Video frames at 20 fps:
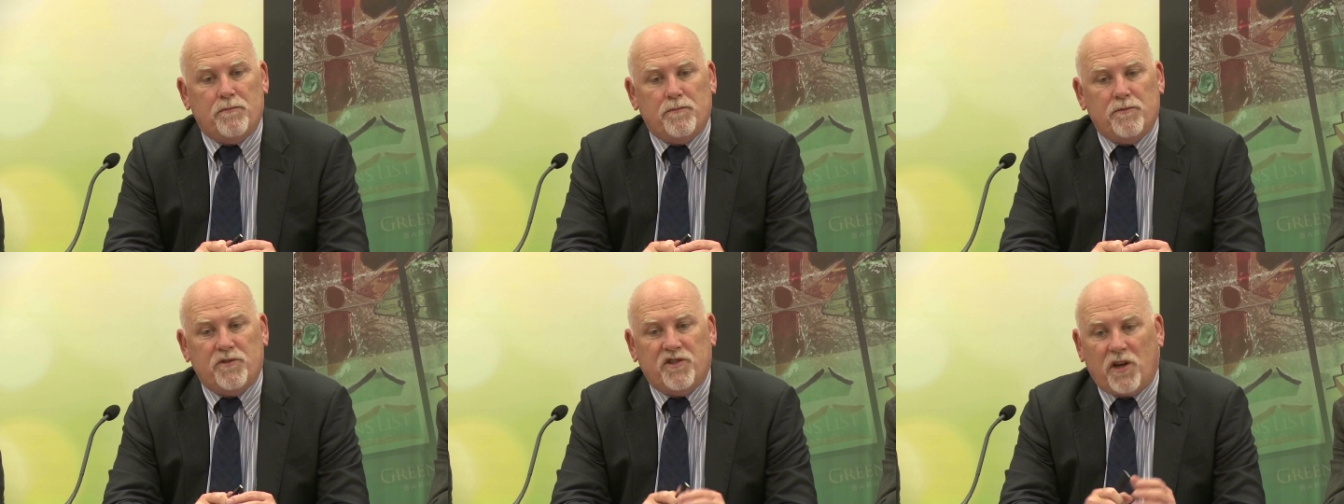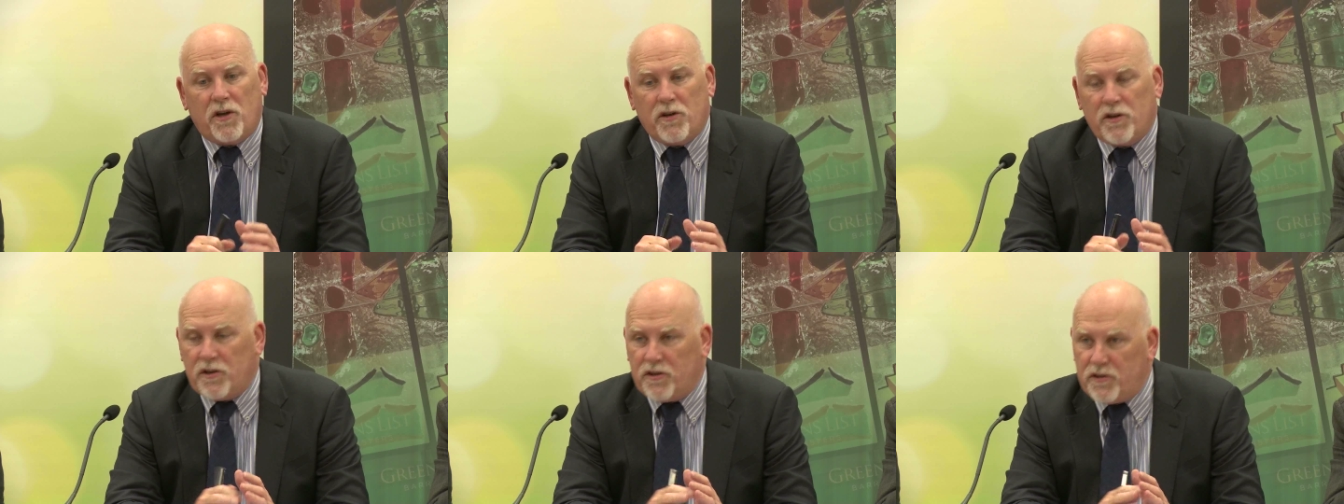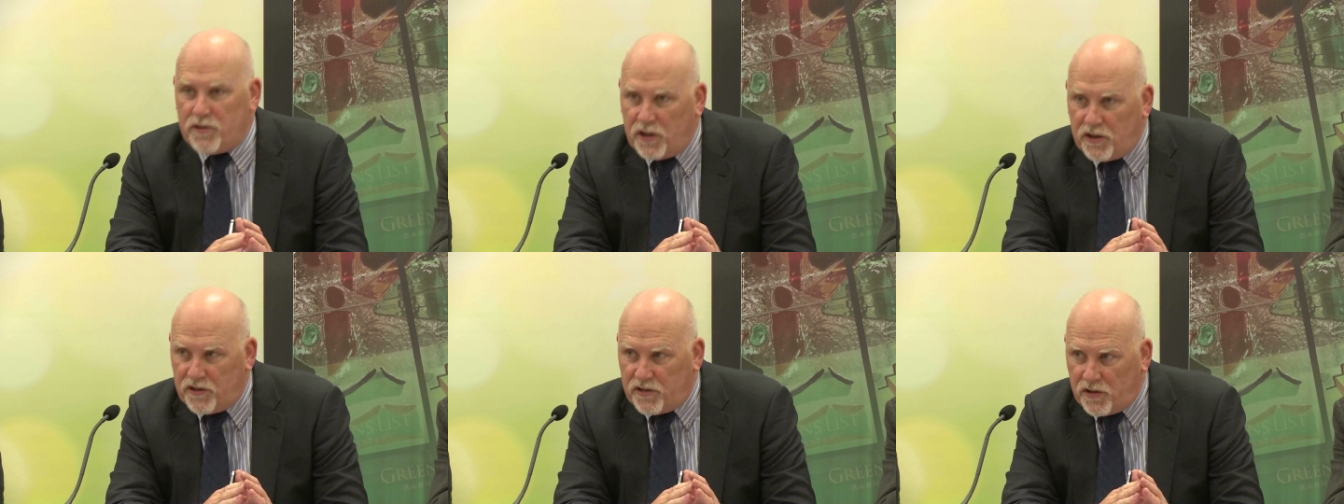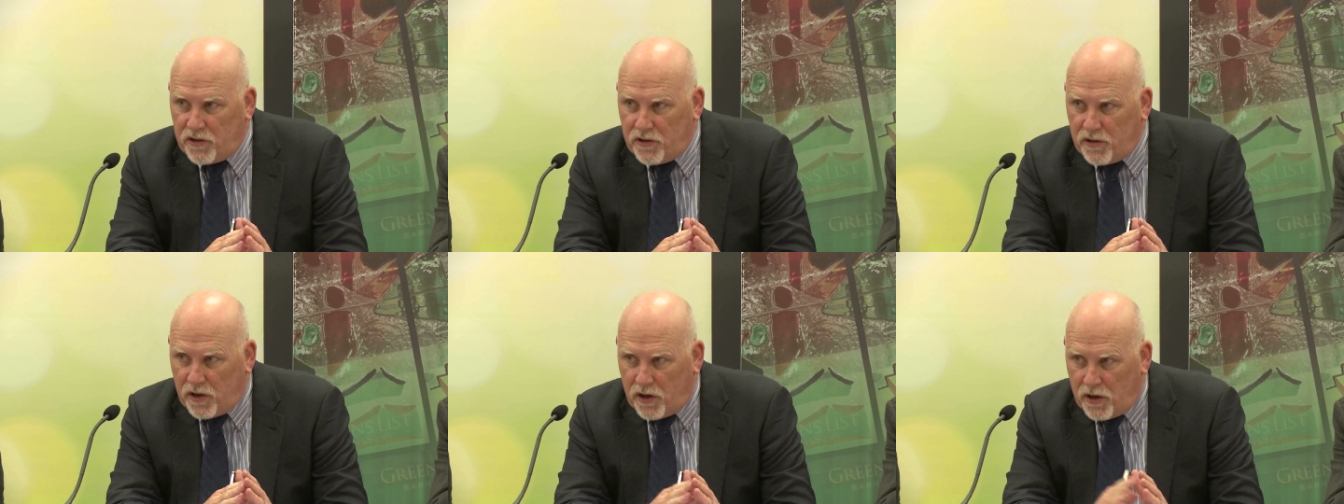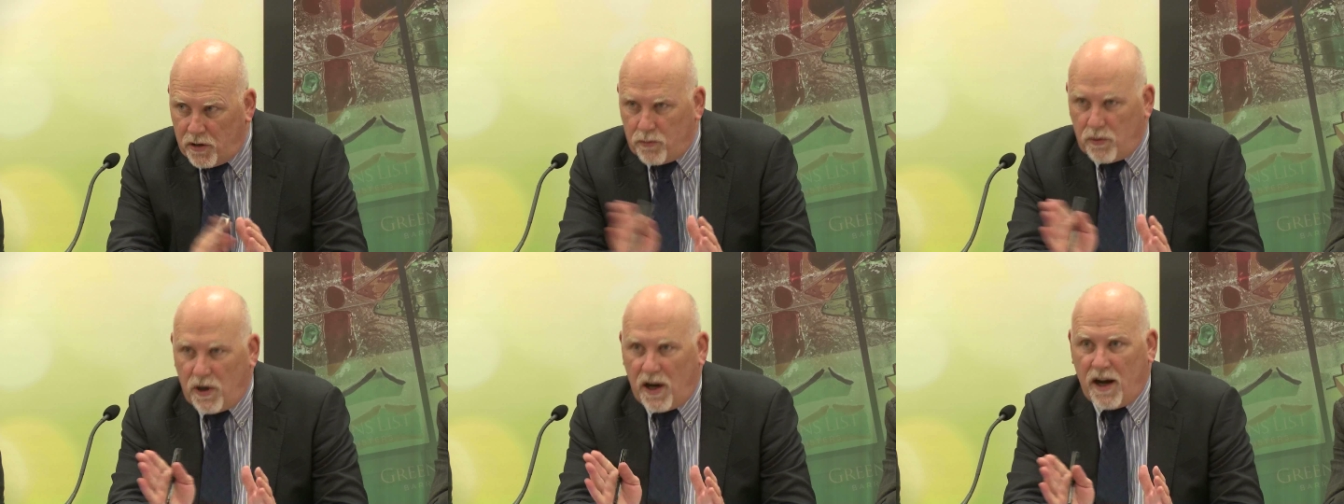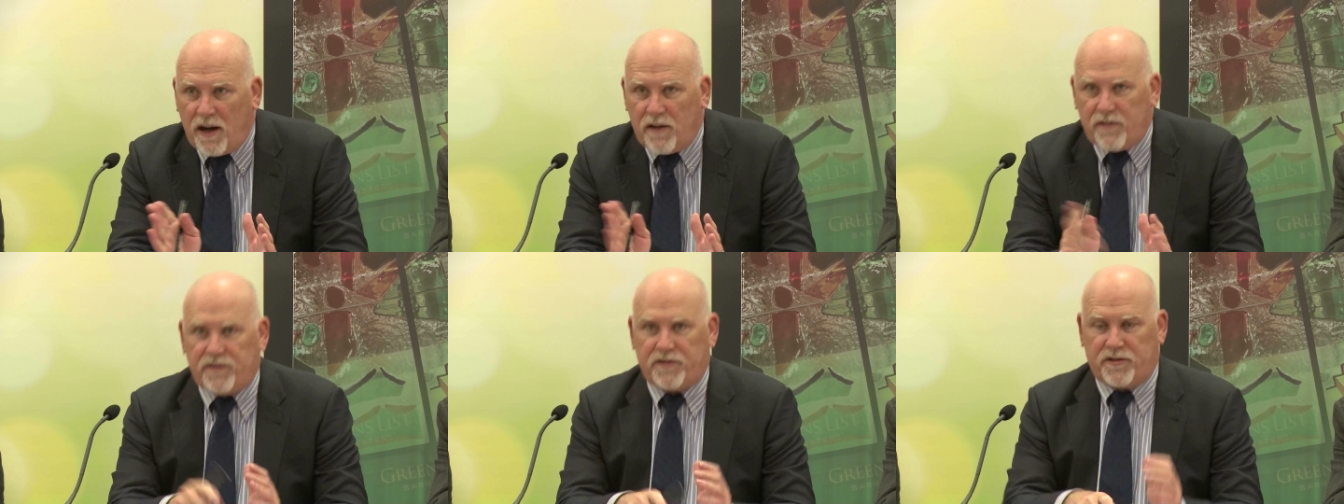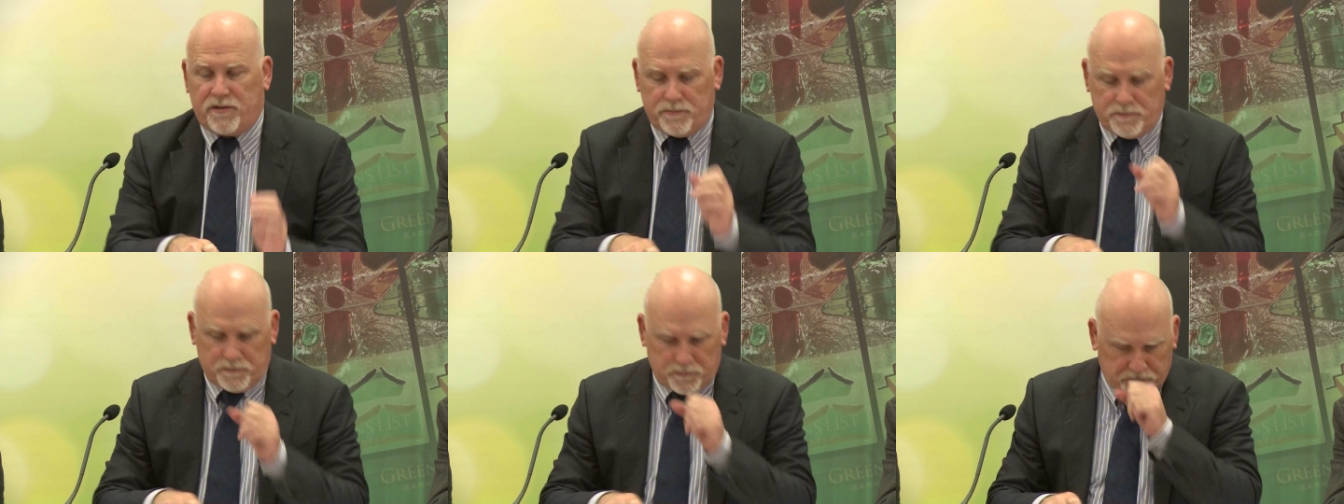So there's a raft